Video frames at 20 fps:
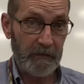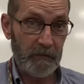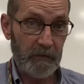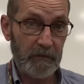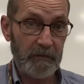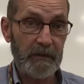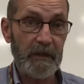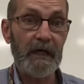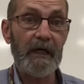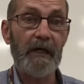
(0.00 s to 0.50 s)
your
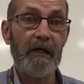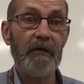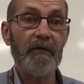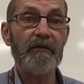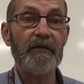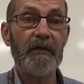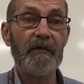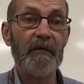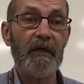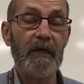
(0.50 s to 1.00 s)
tires
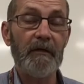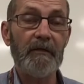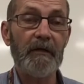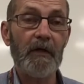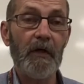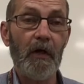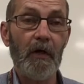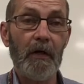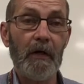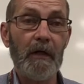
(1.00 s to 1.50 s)
of the
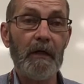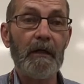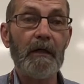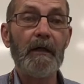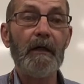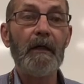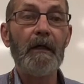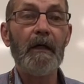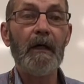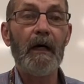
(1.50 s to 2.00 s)
car.
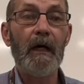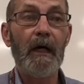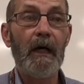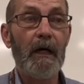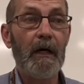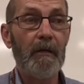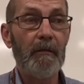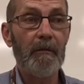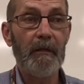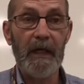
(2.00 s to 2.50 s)

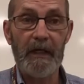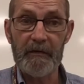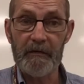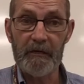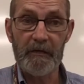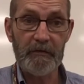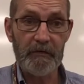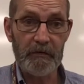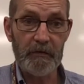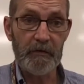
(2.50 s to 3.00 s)
That
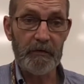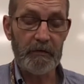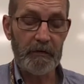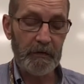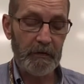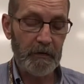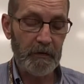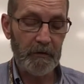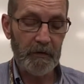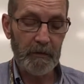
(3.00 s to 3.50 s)
is, you
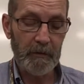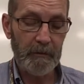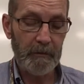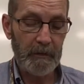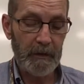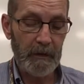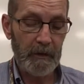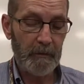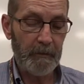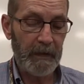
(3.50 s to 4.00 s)
do
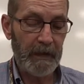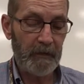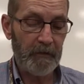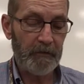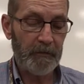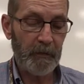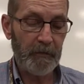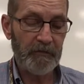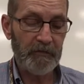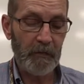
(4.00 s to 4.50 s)
the pounds
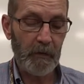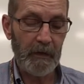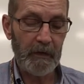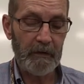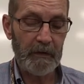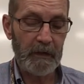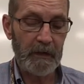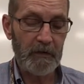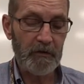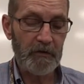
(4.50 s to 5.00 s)
per square
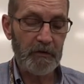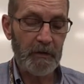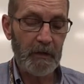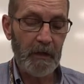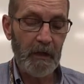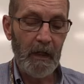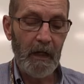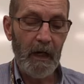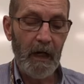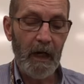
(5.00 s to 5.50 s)
inch.
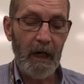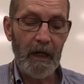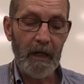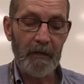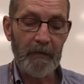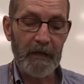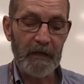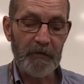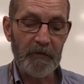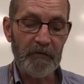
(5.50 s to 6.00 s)

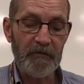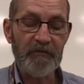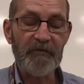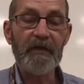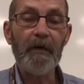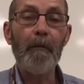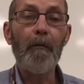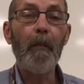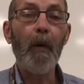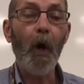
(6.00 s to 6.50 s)
They use
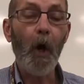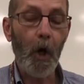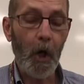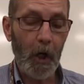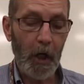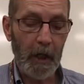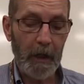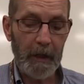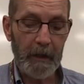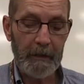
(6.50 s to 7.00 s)
the
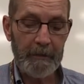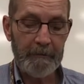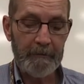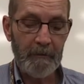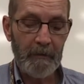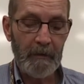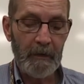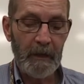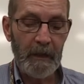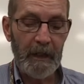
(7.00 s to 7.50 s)
bar,
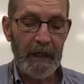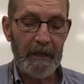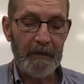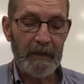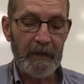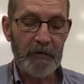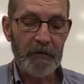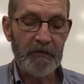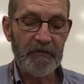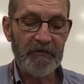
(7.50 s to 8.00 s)
and they
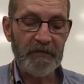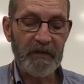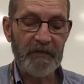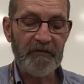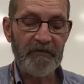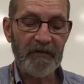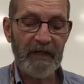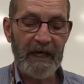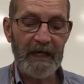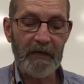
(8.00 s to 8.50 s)
use the
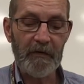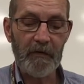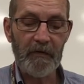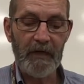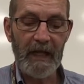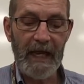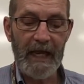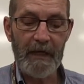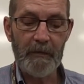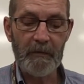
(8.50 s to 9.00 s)

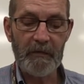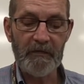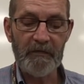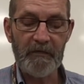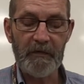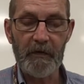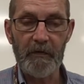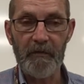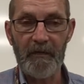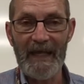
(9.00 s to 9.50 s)
standard
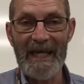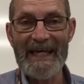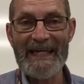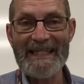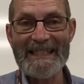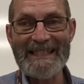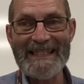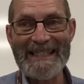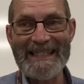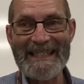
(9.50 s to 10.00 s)
atmosphere, the
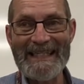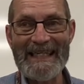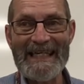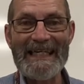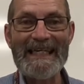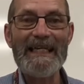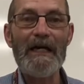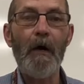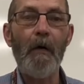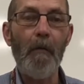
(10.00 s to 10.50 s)

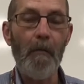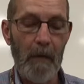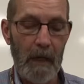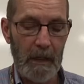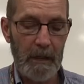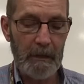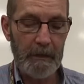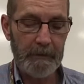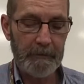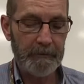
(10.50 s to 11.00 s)
ATM,
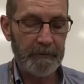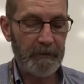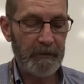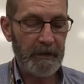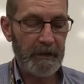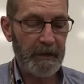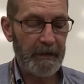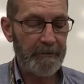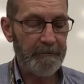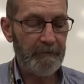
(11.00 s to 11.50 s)

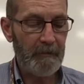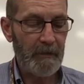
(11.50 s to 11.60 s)
okay?